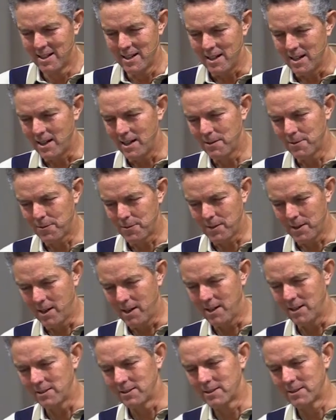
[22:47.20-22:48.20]
I
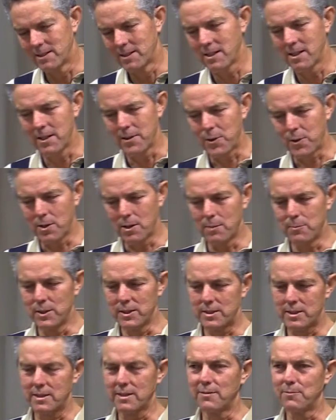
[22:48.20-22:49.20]
found a
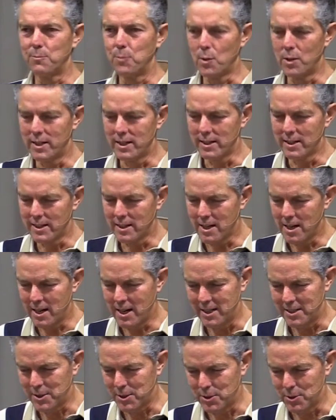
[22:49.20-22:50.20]
thermos of boiling
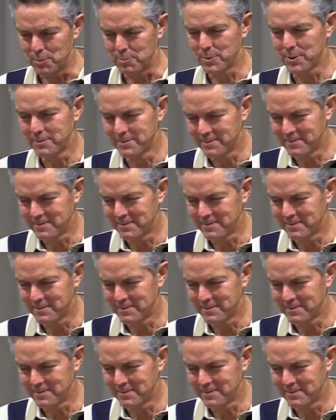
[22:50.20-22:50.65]
hot soup.